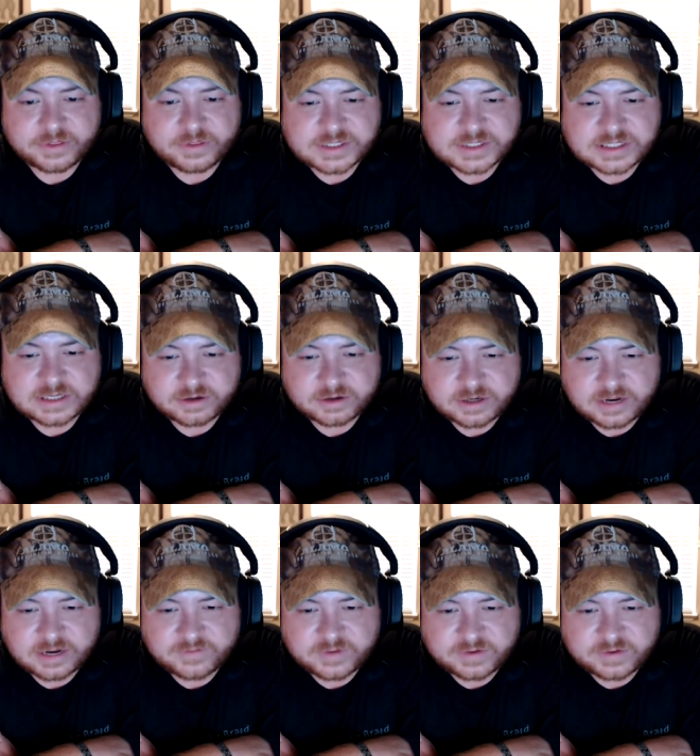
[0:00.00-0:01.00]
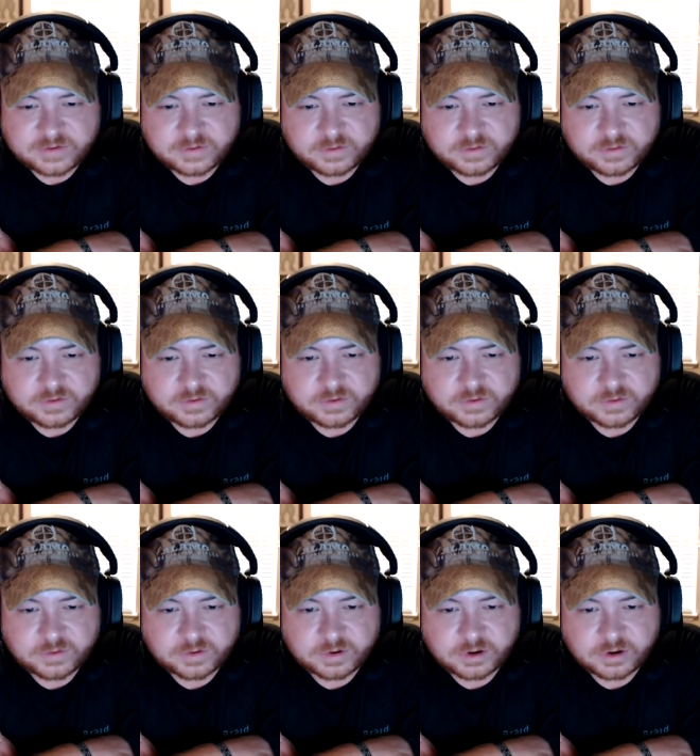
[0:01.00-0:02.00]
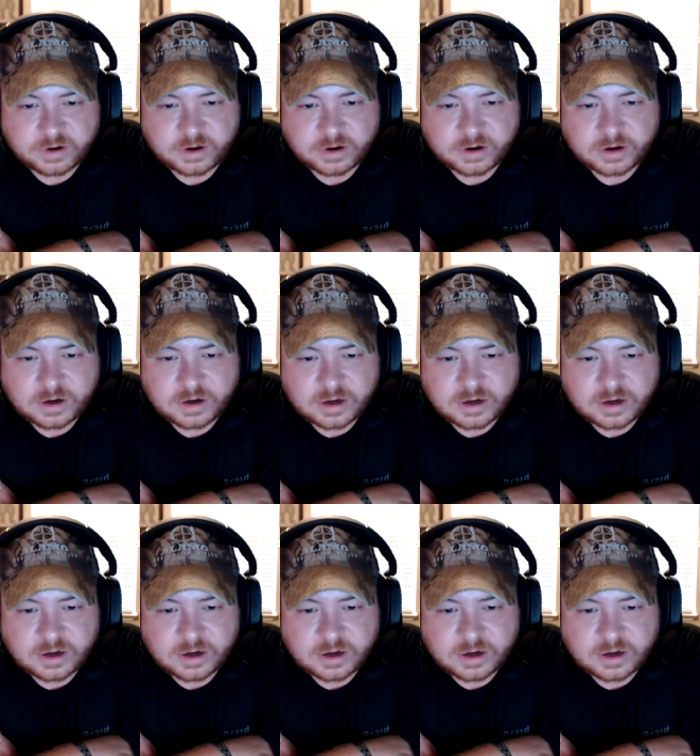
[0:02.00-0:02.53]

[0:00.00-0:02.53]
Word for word: C39 V2 or